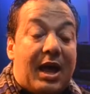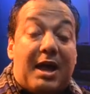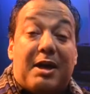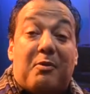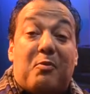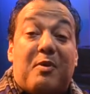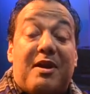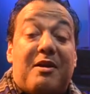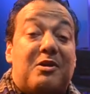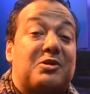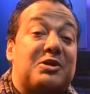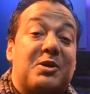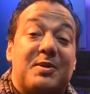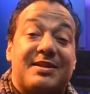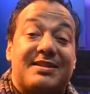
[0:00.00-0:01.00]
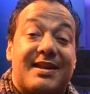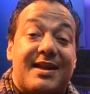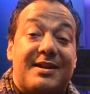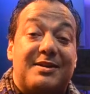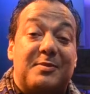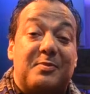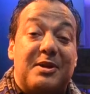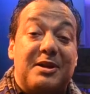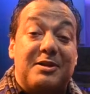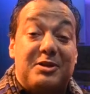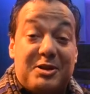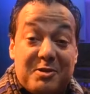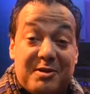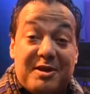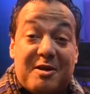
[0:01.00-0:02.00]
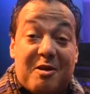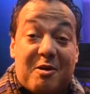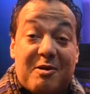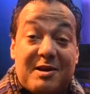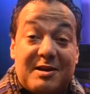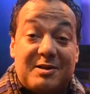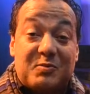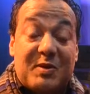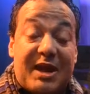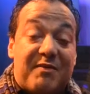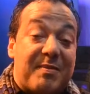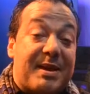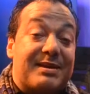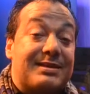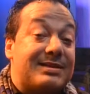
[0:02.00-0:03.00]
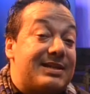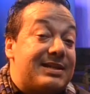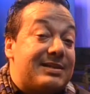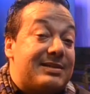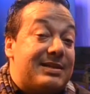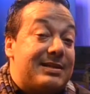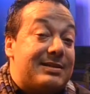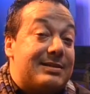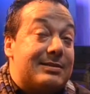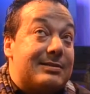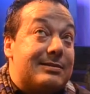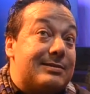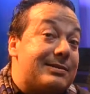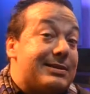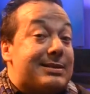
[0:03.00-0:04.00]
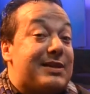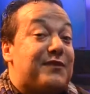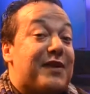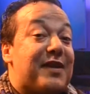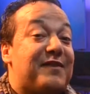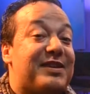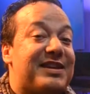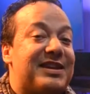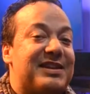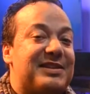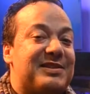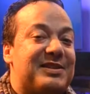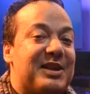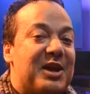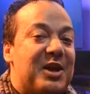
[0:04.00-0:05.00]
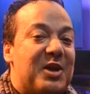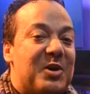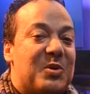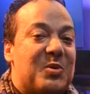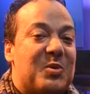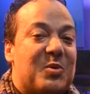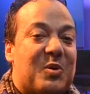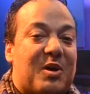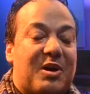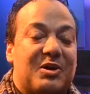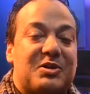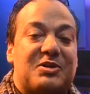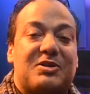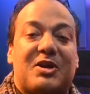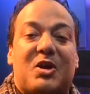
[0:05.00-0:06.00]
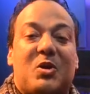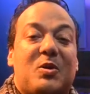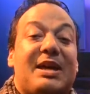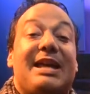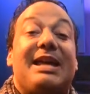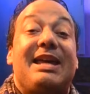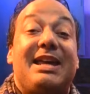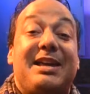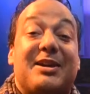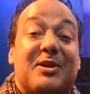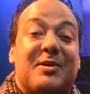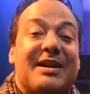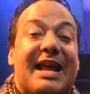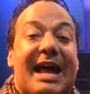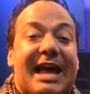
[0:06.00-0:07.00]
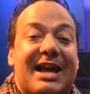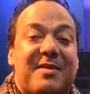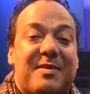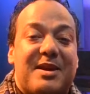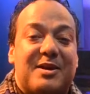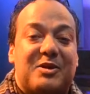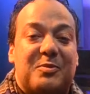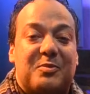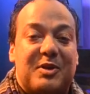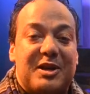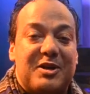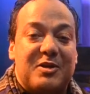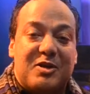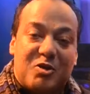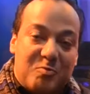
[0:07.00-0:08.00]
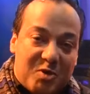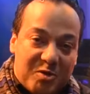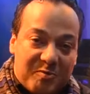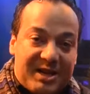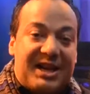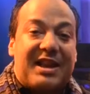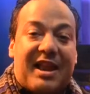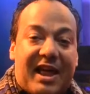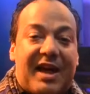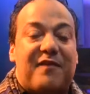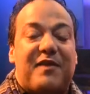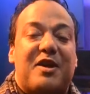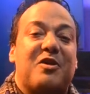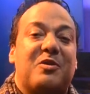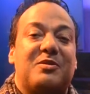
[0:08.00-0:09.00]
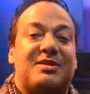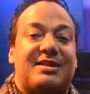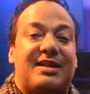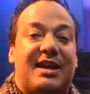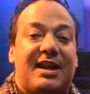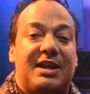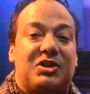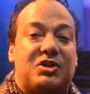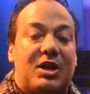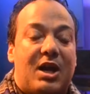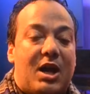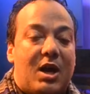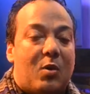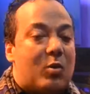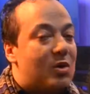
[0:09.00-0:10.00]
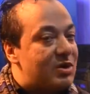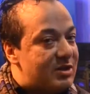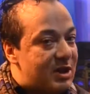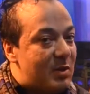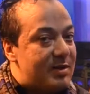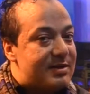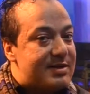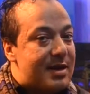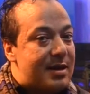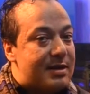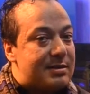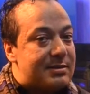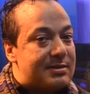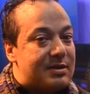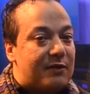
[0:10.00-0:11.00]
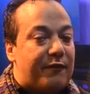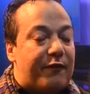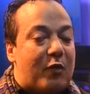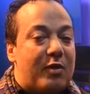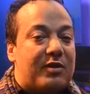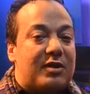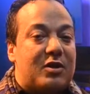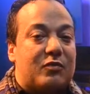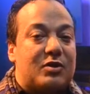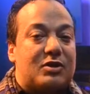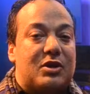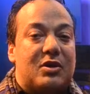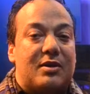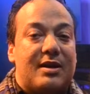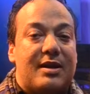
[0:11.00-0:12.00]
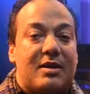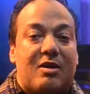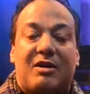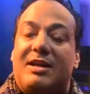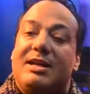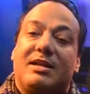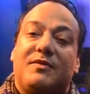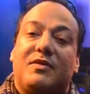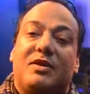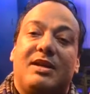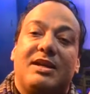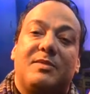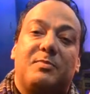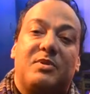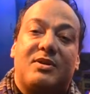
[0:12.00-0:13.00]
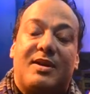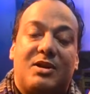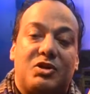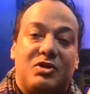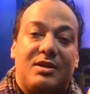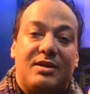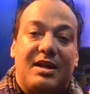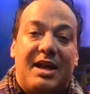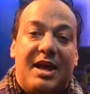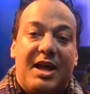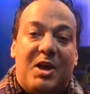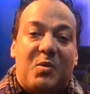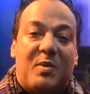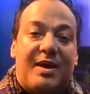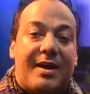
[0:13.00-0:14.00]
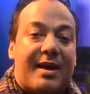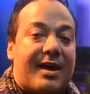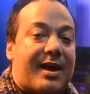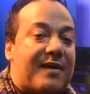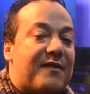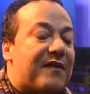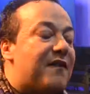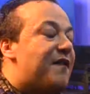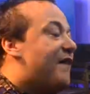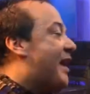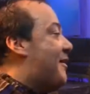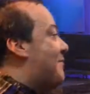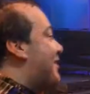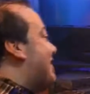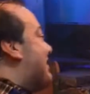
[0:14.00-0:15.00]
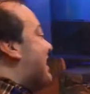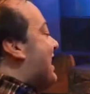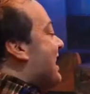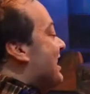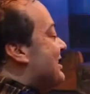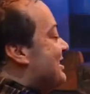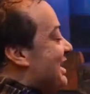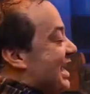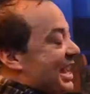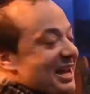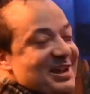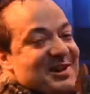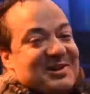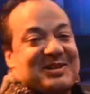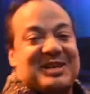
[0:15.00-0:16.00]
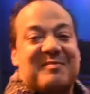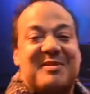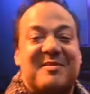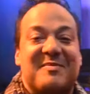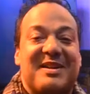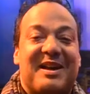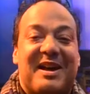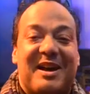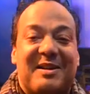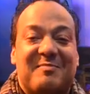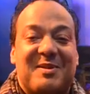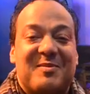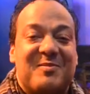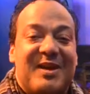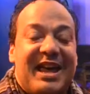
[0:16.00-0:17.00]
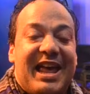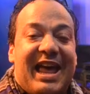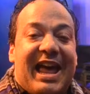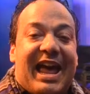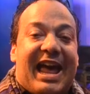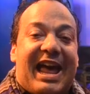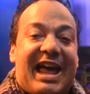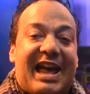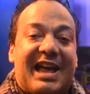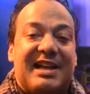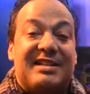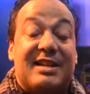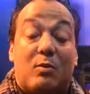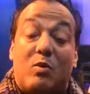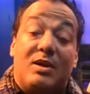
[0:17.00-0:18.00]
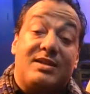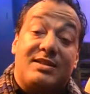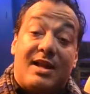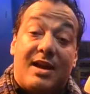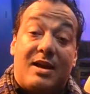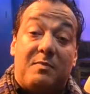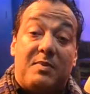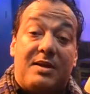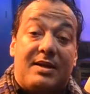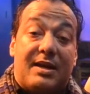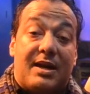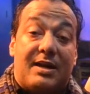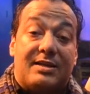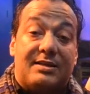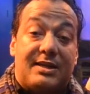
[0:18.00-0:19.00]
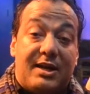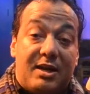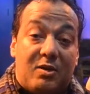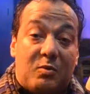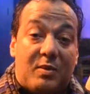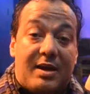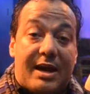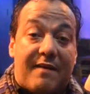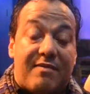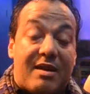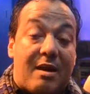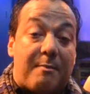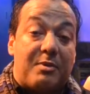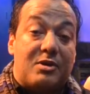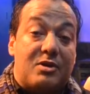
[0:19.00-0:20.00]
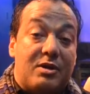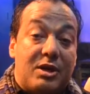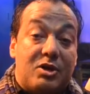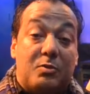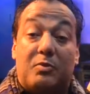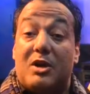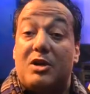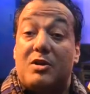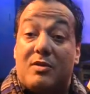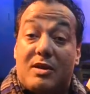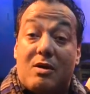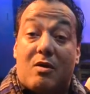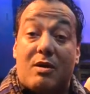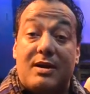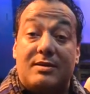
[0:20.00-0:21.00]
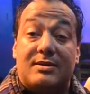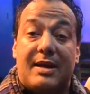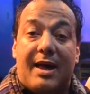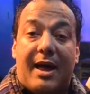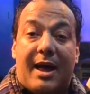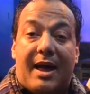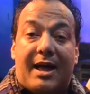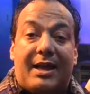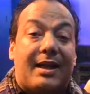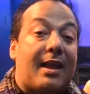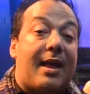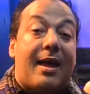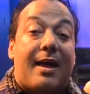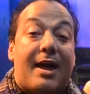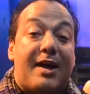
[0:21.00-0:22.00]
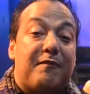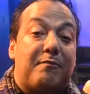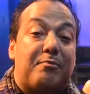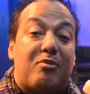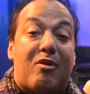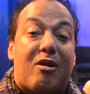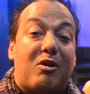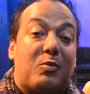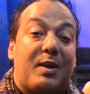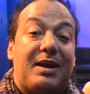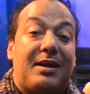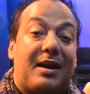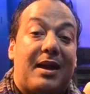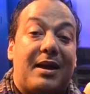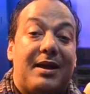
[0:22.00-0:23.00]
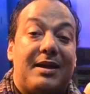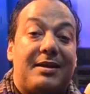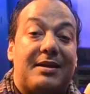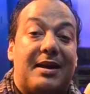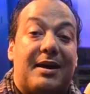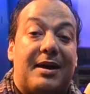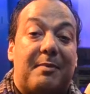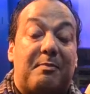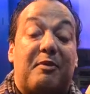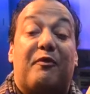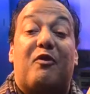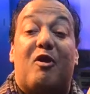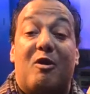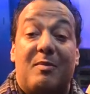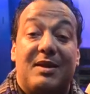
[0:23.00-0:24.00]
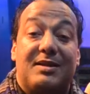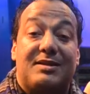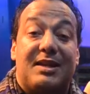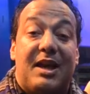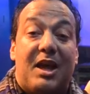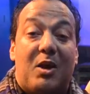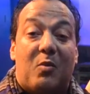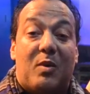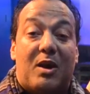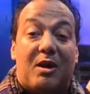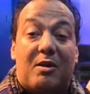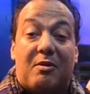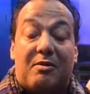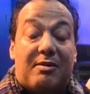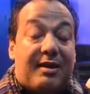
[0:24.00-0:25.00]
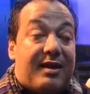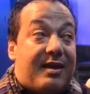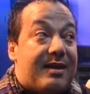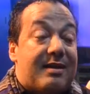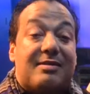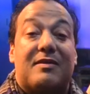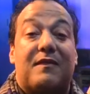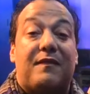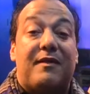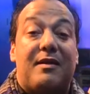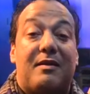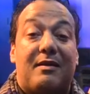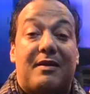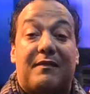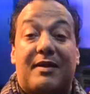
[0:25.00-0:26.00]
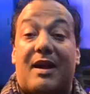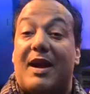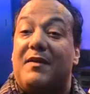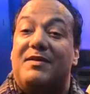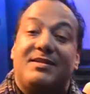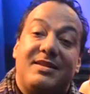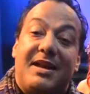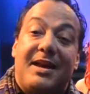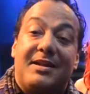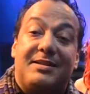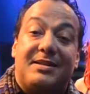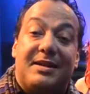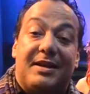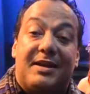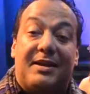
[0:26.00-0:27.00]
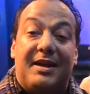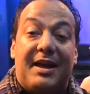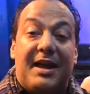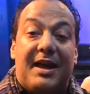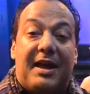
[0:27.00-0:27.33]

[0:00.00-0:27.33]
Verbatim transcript: Uh, we are so excited to bring you the audience. We have about 60 to 65 kids who are so eager and animated to bring you Little Mermaid live here on stage. We're so excited because this is our fourth year returning in our Kids for Kids production. We have a fabulous cast, and here are some of them behind me. And uh, we're excited because here we have the opportunity to bring you, the audience, a live Broadway-like uh, performance where they get the feel of a live set, uh,